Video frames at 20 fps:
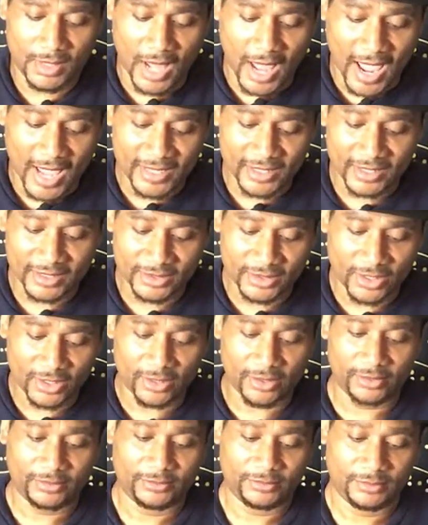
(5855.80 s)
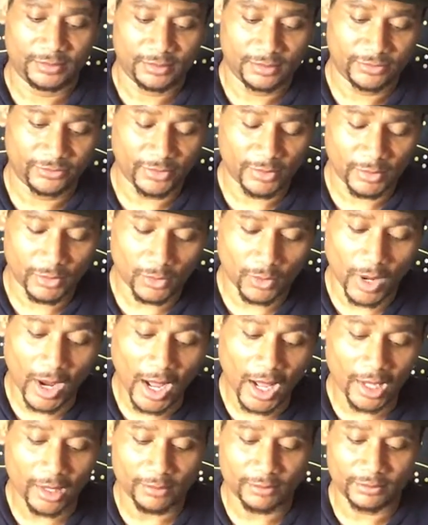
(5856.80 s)
islander from
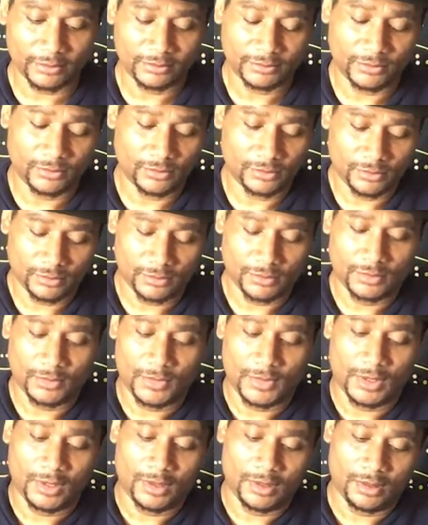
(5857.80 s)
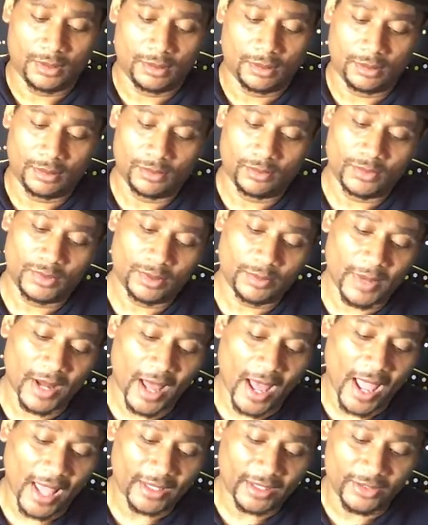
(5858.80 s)
Guam. One of my
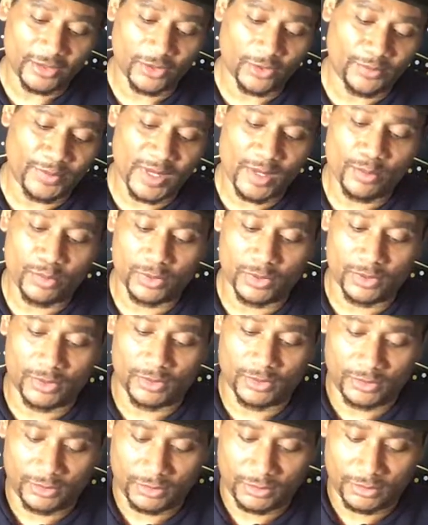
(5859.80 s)
islander people.